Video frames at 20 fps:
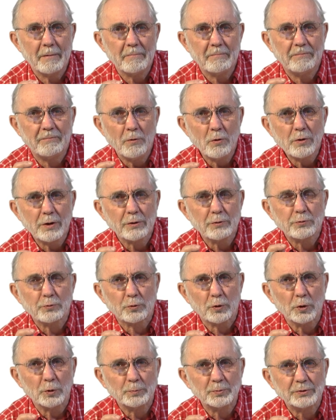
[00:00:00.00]
Focus
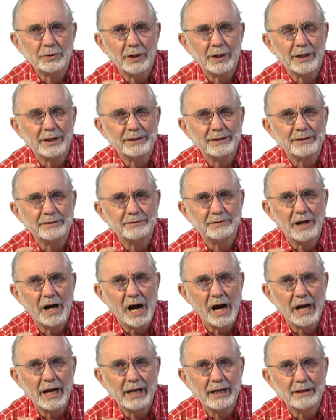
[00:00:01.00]
groups are
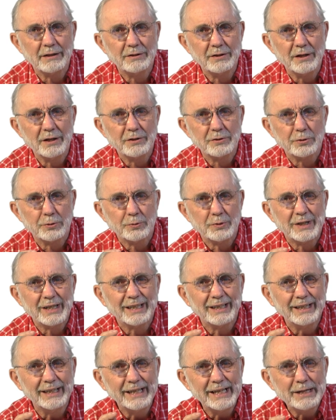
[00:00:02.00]
designed to
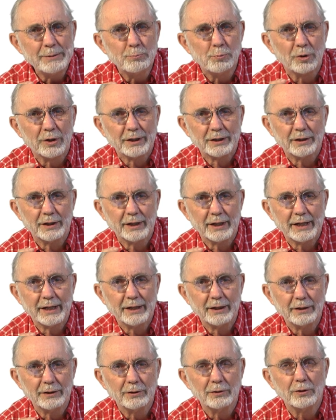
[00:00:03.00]

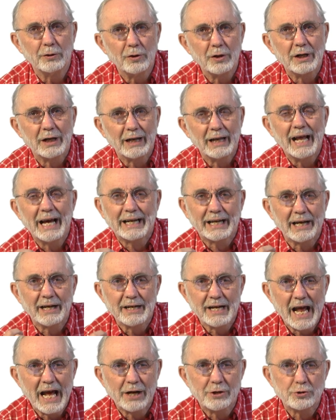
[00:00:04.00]
deliberately look like a
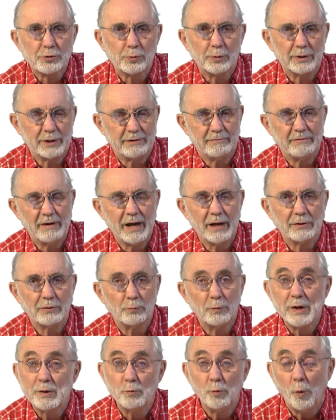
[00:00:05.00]
natural event.
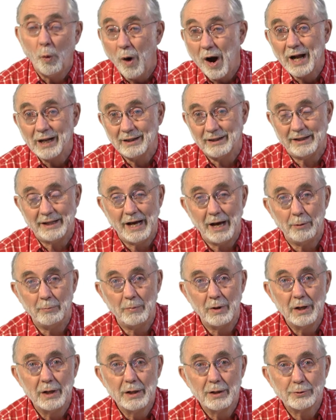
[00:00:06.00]
We want
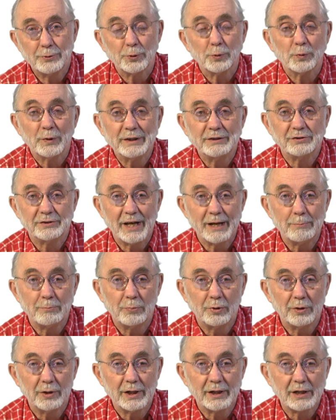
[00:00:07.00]
them to
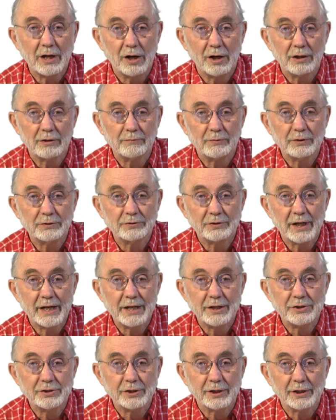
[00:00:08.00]
resemble a
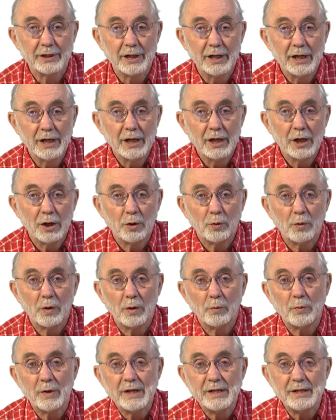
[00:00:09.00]
conversation.
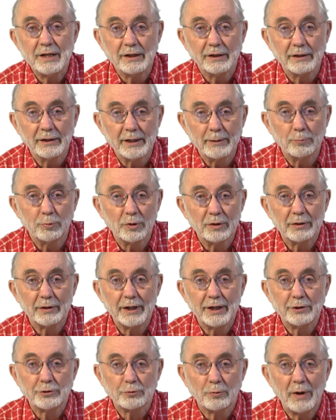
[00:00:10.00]
We
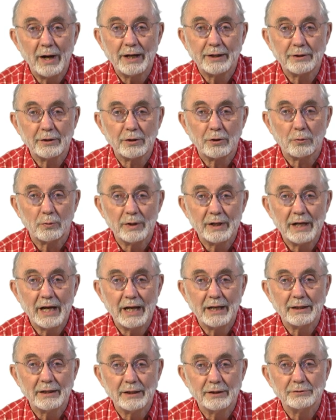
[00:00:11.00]
deliberately try to
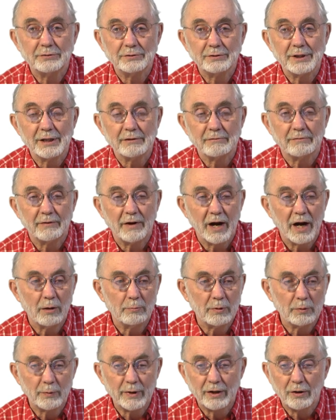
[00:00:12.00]
create this
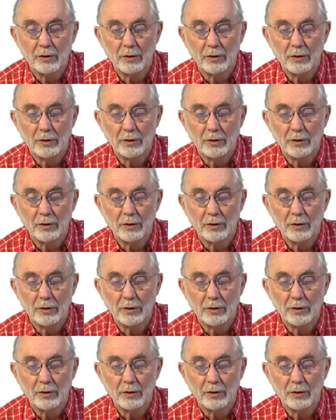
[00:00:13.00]
environment.